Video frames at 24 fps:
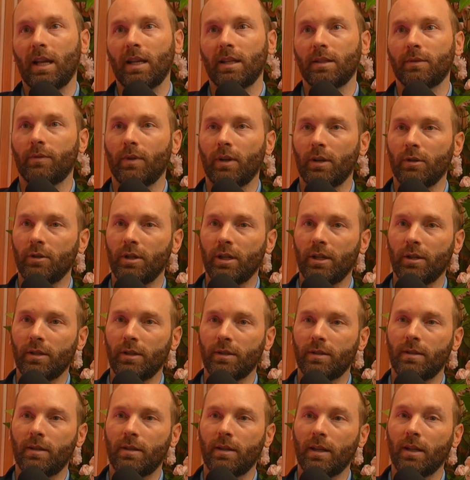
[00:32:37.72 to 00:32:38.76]

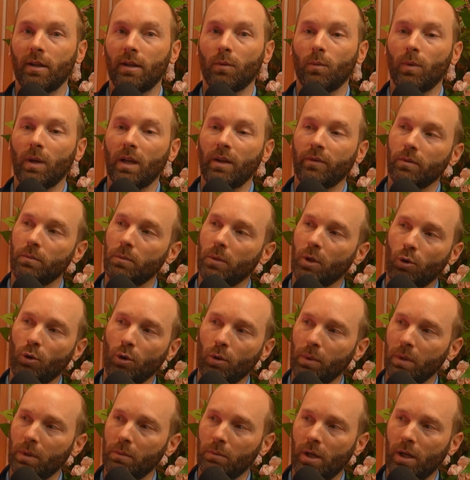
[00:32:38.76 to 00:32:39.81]
veterinarians to get away from the
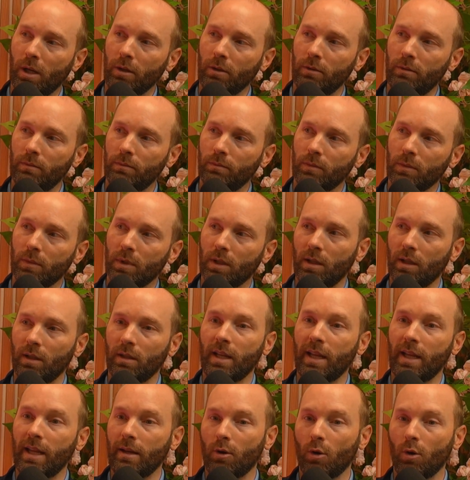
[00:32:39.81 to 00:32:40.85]
corporate model and
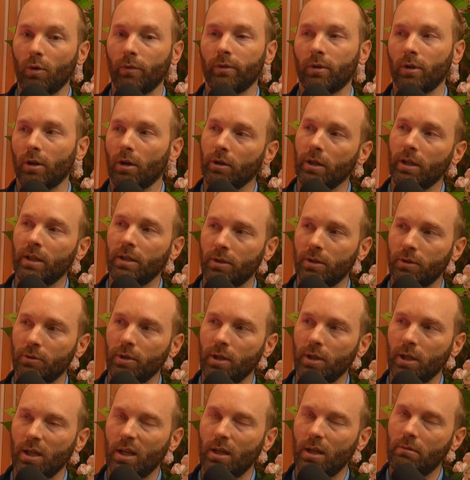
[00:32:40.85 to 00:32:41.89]
take over our industry
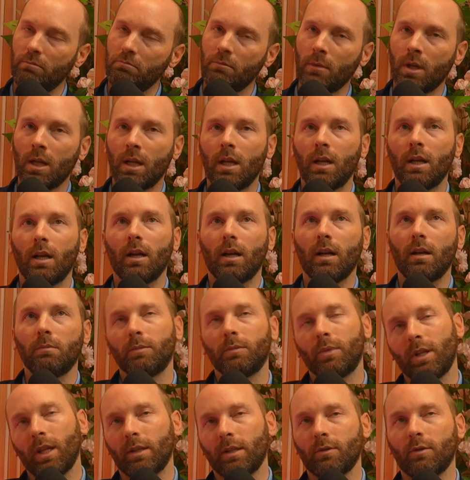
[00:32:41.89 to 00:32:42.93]
again. But
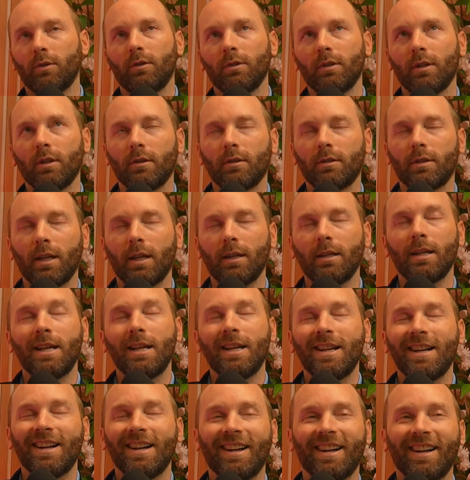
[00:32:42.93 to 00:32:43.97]
that's a whole nother
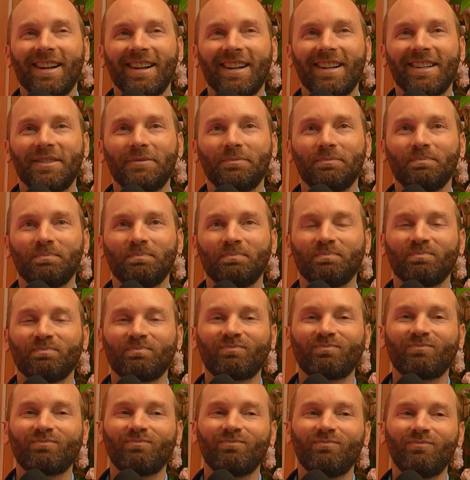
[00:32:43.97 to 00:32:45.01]
side.
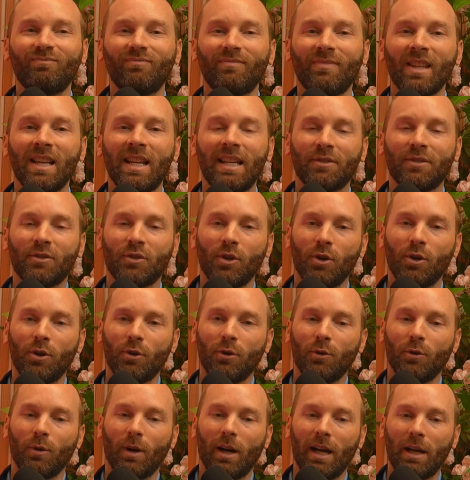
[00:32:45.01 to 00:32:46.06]
And
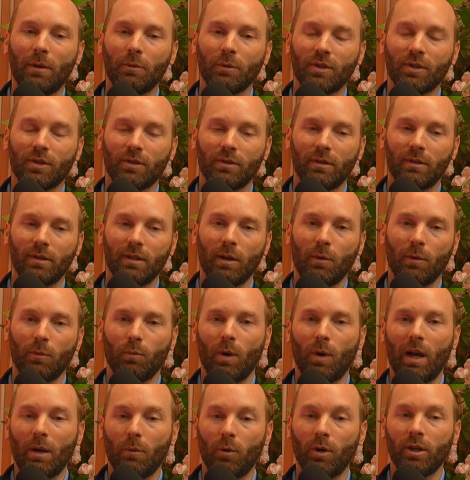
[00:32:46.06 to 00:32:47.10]
so
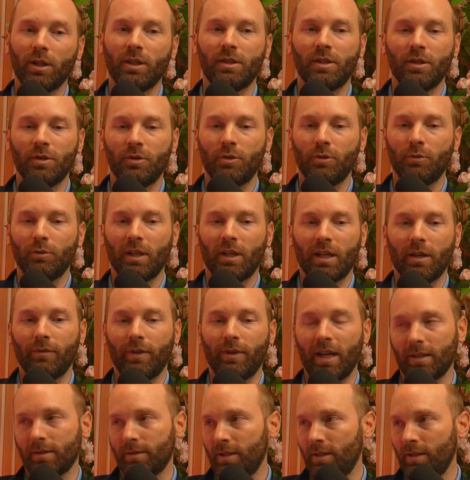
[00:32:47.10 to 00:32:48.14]
I wanted to do like a
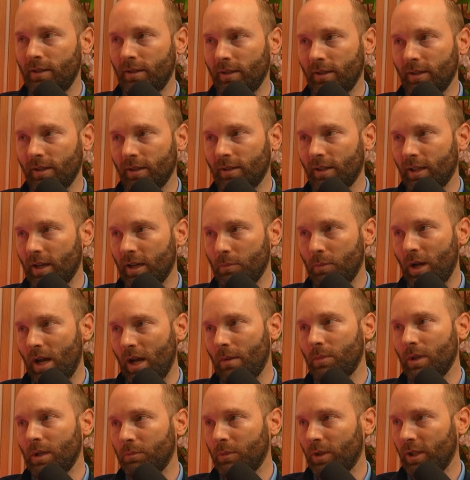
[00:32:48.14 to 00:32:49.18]
vaccine clinic, like a
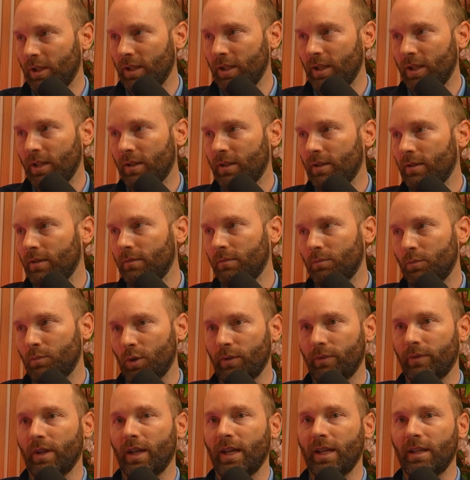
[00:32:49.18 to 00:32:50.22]
pop-up clinic, and
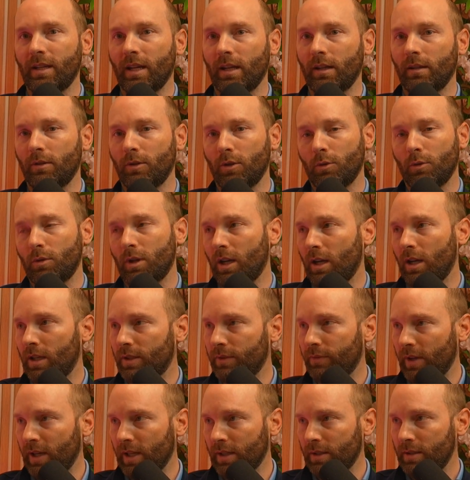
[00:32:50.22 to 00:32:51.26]
provide kind of low-cost
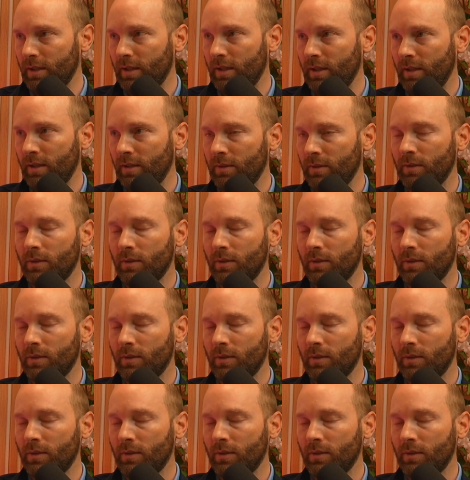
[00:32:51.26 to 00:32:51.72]
vaccines.